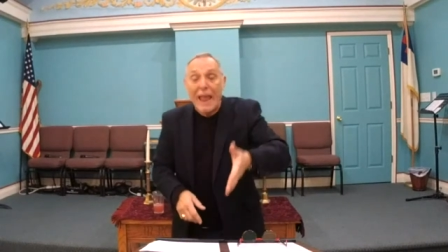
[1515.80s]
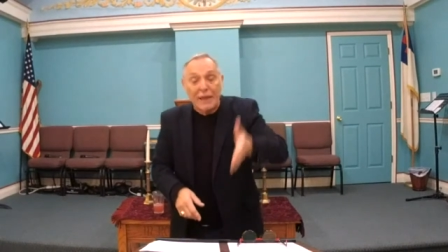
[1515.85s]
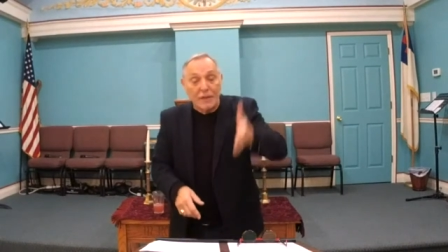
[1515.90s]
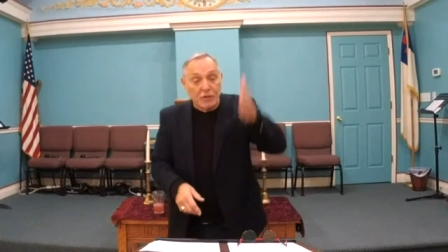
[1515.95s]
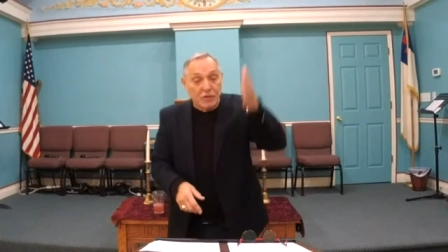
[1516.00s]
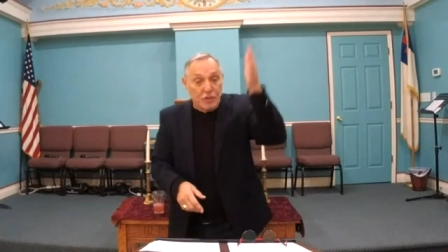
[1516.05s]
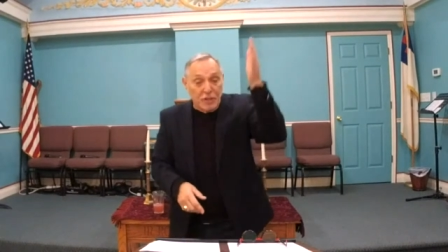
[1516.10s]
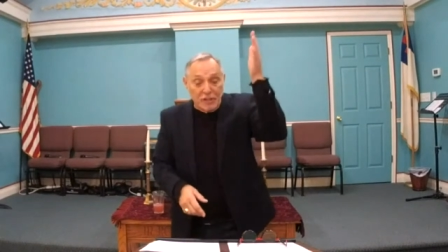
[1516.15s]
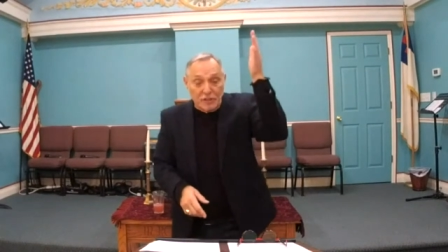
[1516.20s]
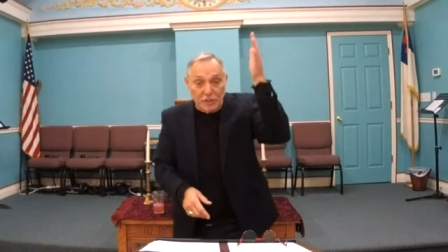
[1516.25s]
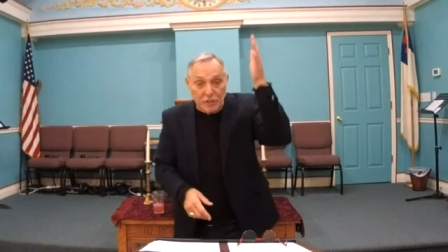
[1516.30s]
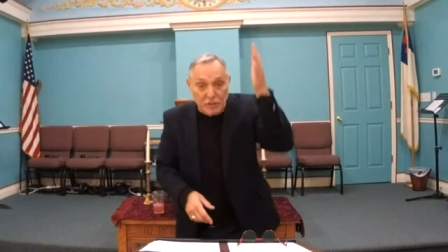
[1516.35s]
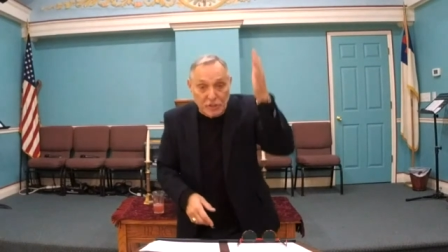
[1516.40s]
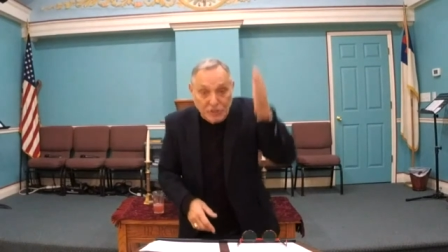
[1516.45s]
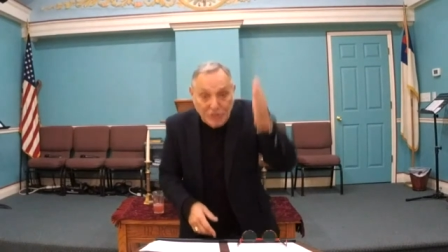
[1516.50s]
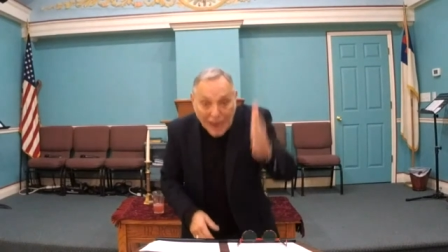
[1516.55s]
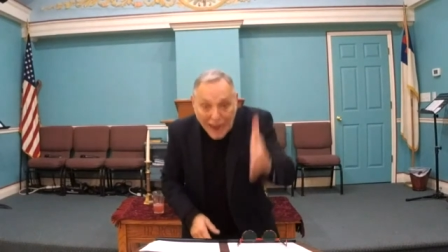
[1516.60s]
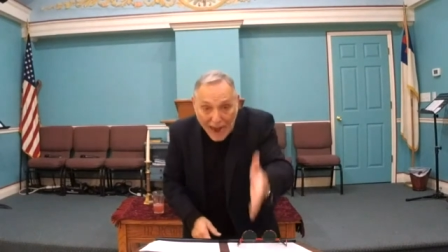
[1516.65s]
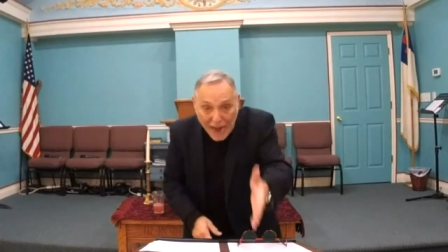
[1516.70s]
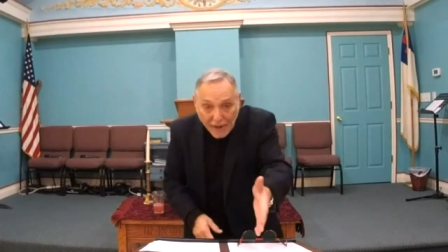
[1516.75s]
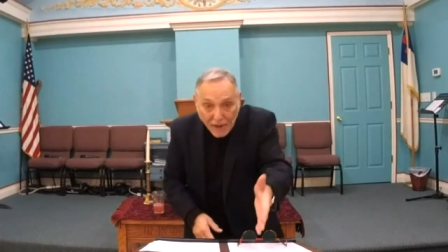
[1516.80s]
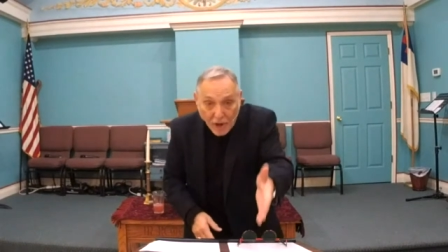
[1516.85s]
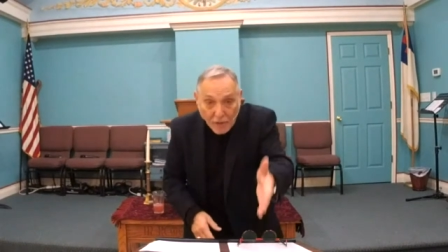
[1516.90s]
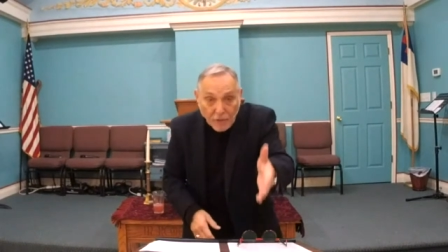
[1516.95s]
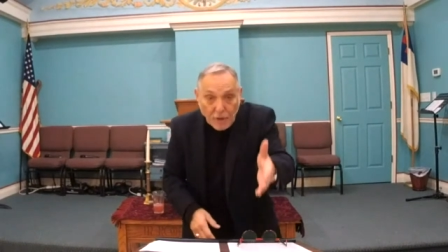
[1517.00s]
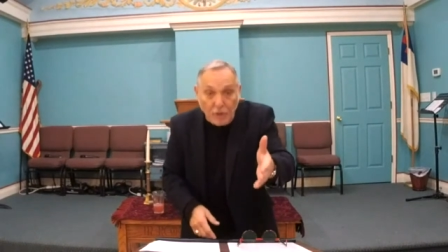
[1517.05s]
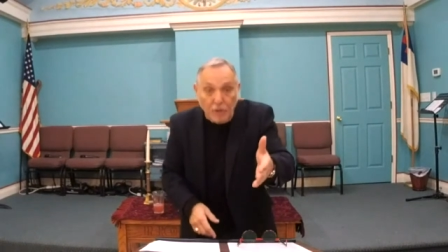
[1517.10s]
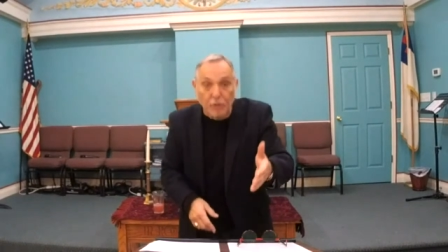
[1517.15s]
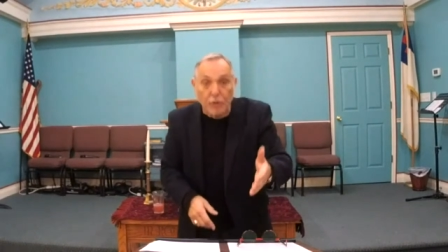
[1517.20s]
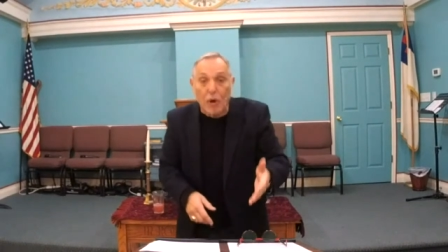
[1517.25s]
and Jesus died
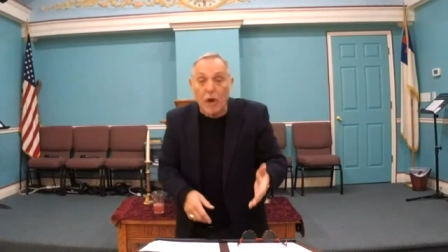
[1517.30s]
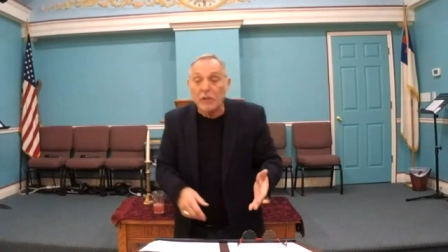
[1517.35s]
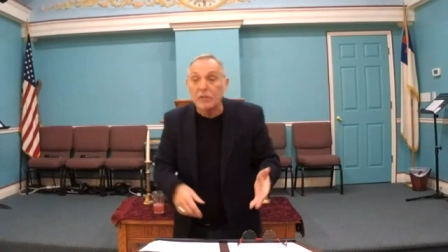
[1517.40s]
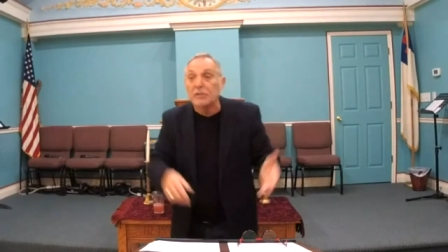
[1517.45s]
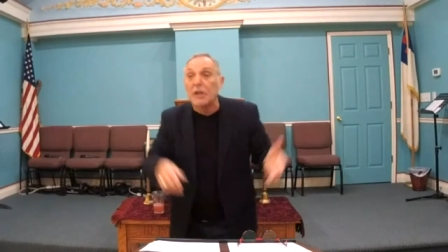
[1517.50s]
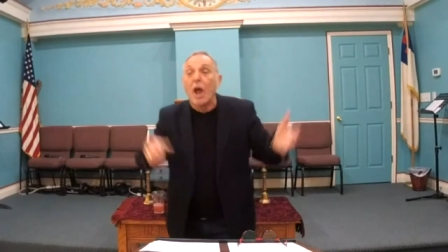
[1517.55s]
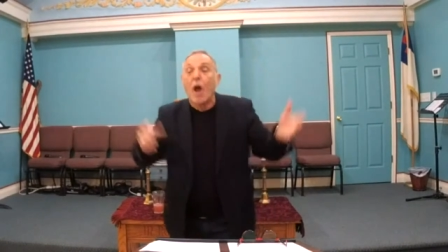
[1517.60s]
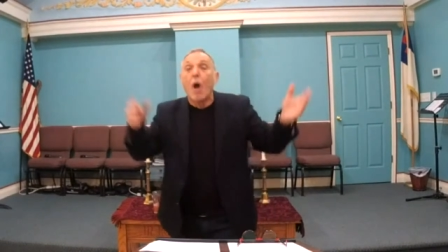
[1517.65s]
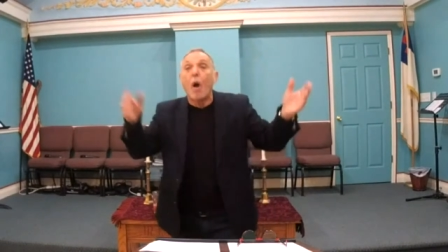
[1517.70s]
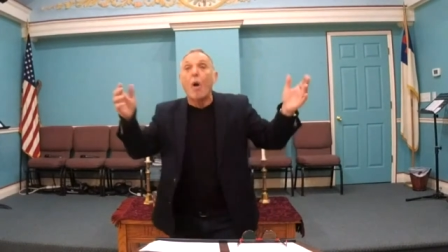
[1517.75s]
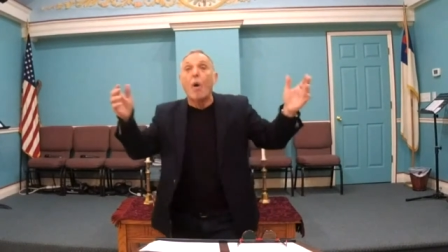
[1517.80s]
on the cross.